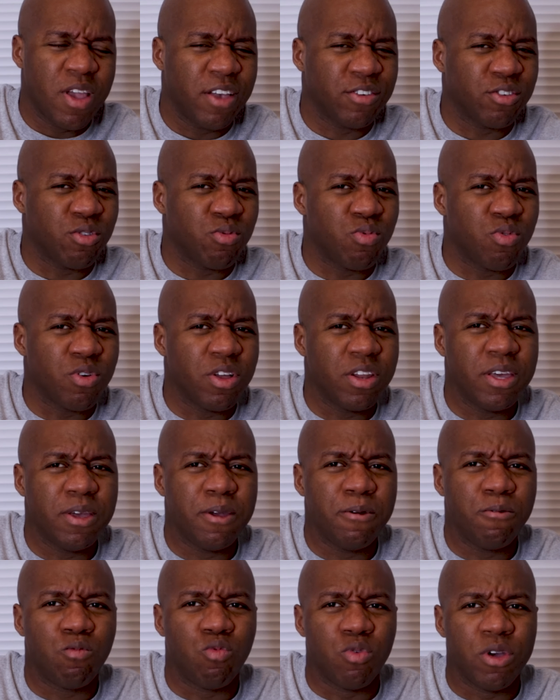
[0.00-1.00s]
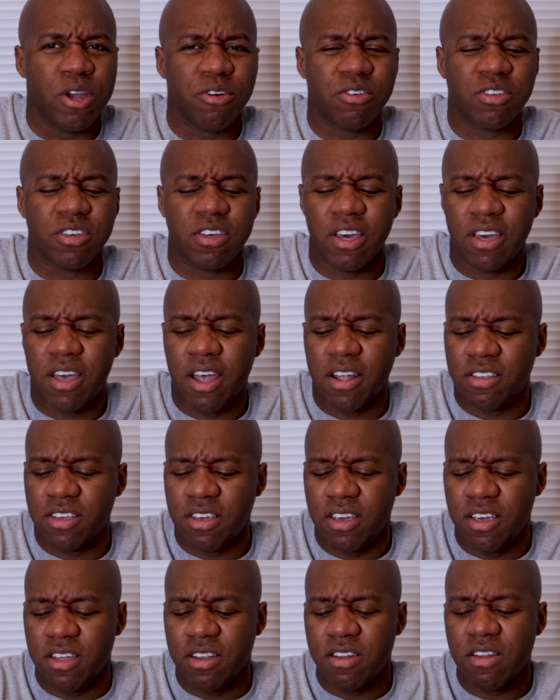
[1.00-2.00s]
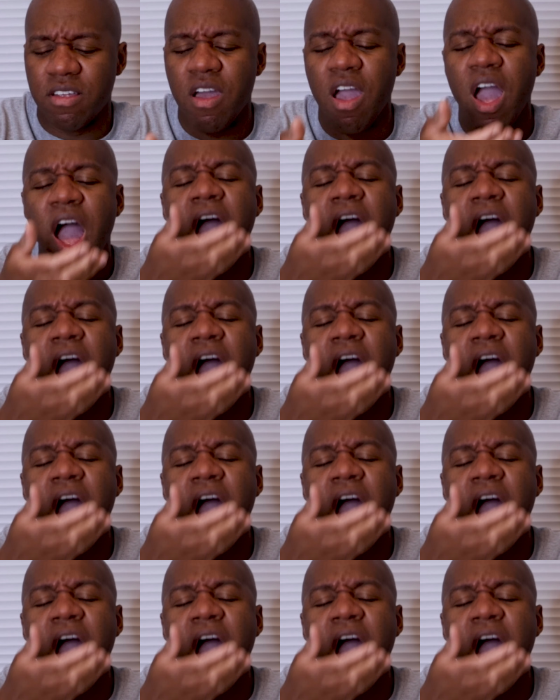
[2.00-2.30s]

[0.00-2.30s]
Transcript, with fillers: has a really weird kick at the end.